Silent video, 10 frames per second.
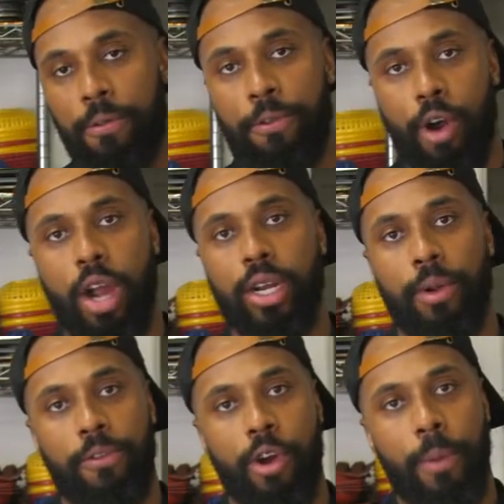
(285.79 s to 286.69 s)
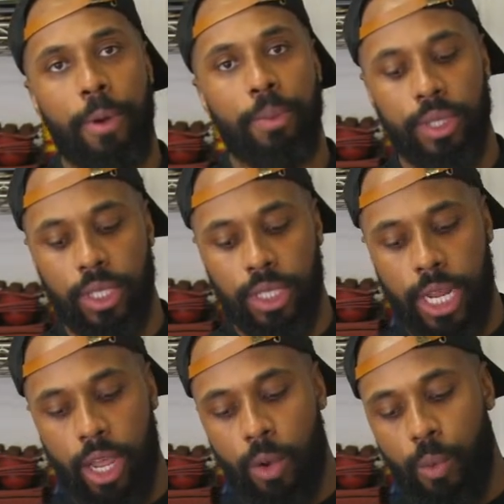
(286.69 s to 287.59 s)
for our purposes
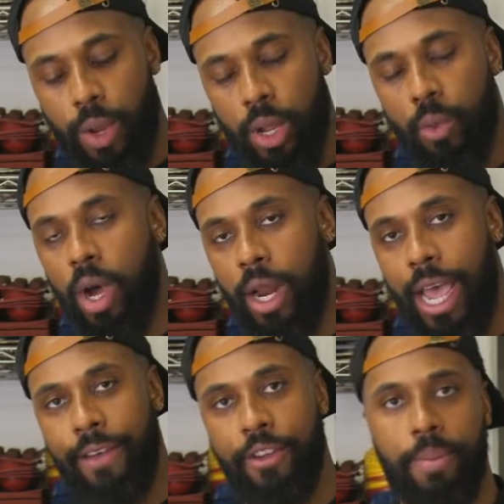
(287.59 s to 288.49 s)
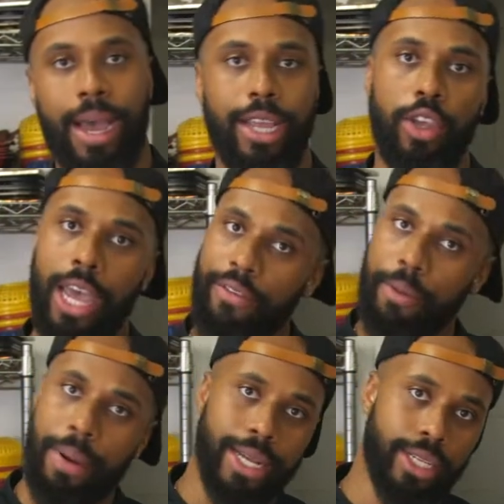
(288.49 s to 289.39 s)
today, we want to have you can have your
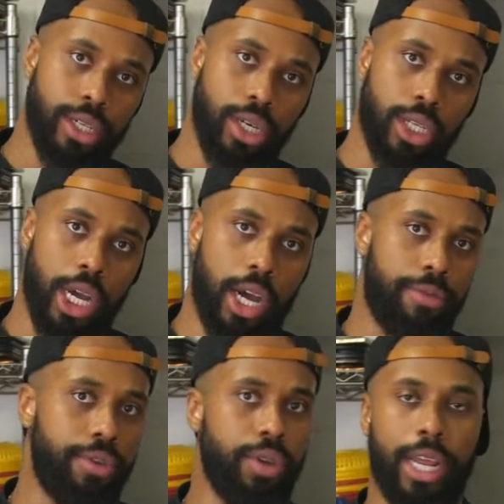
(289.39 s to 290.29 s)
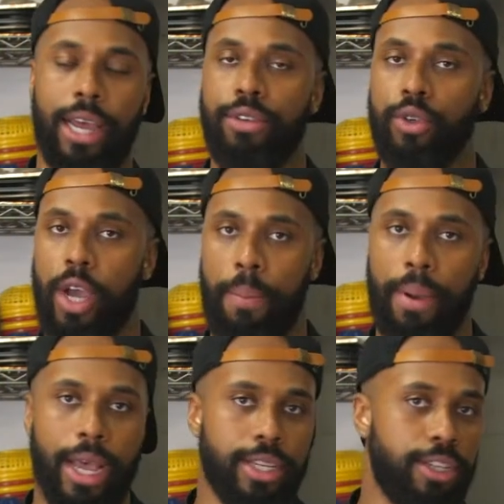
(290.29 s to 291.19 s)
pasta cooked off. You can have dried
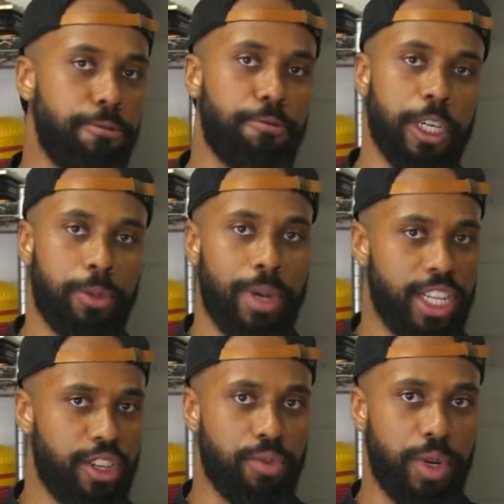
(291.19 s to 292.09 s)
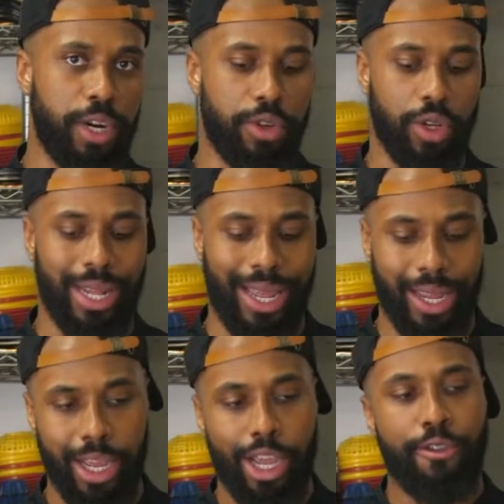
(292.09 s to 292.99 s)
pasta, fresh pasta, whatever you'd like.
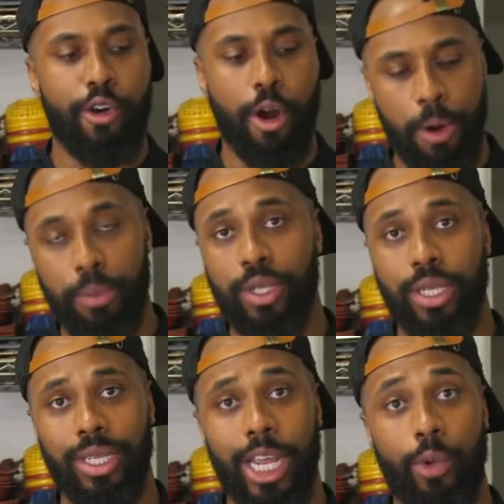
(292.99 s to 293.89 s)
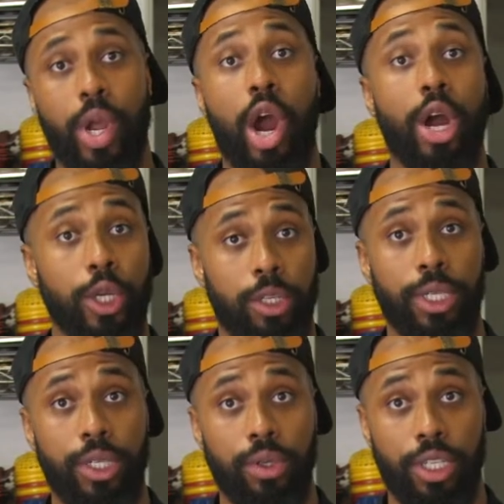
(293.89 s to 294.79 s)
For our purposes today, we are going to
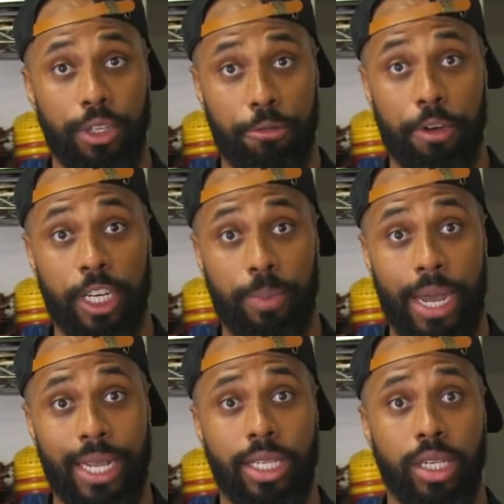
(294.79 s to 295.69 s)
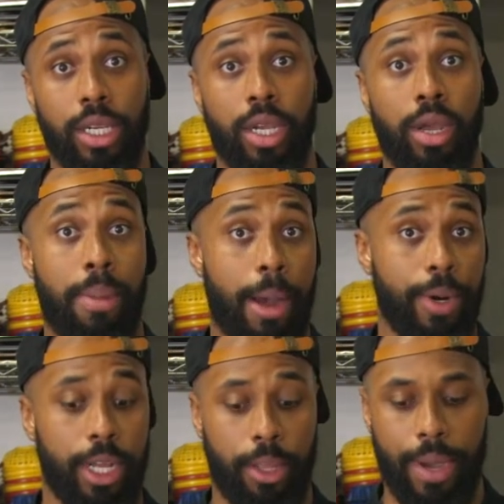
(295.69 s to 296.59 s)
be using fresh pasta,
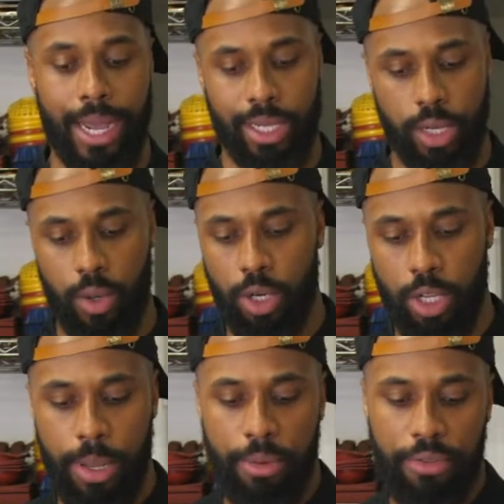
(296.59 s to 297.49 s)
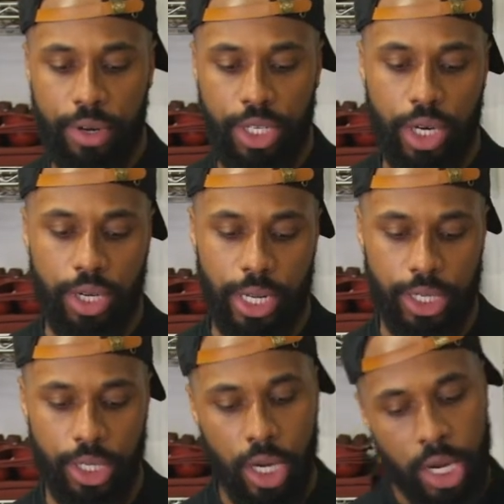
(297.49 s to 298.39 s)
pappardelle pasta, in order to be able to finish our
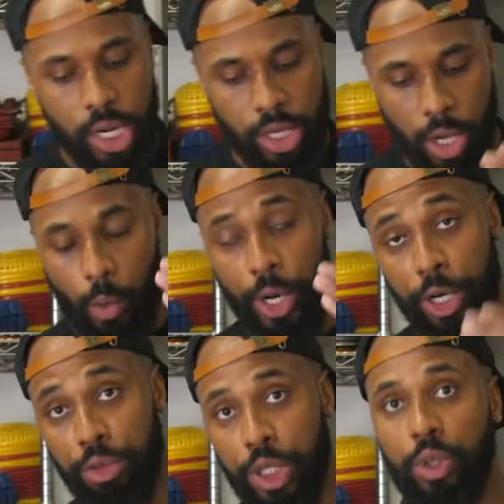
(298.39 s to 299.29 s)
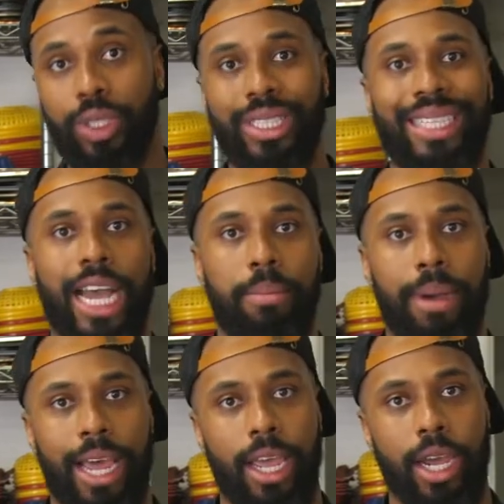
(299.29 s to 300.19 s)
dish. So we're going to reduce this down
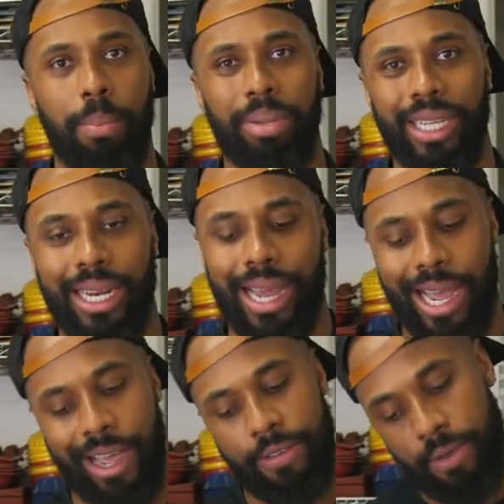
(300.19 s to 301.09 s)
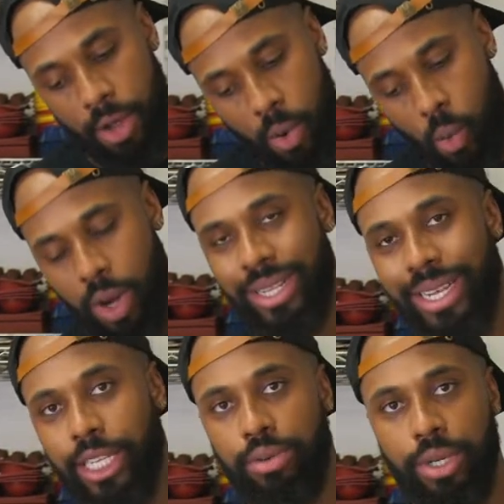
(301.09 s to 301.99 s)
by a complete half Once
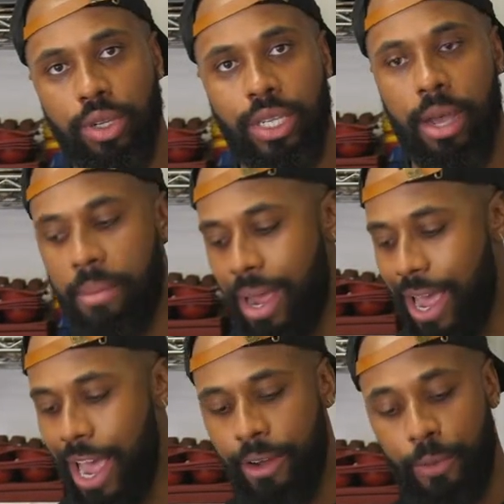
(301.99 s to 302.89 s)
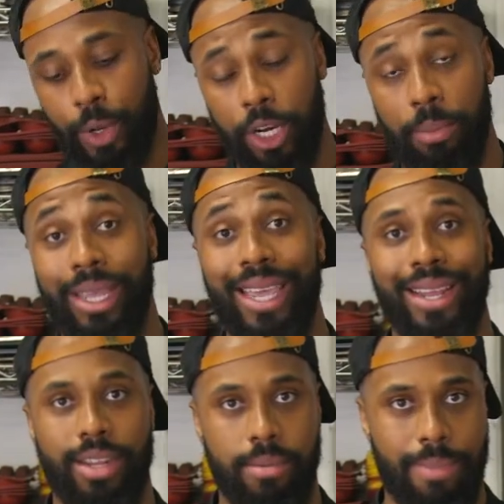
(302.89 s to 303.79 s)
that's reduced down by half, we're gonna
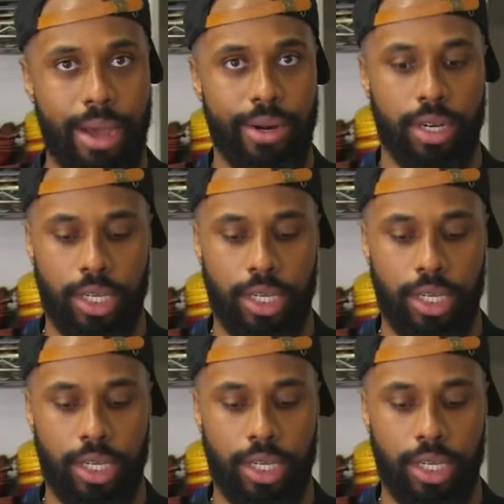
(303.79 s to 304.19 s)
begin to mount our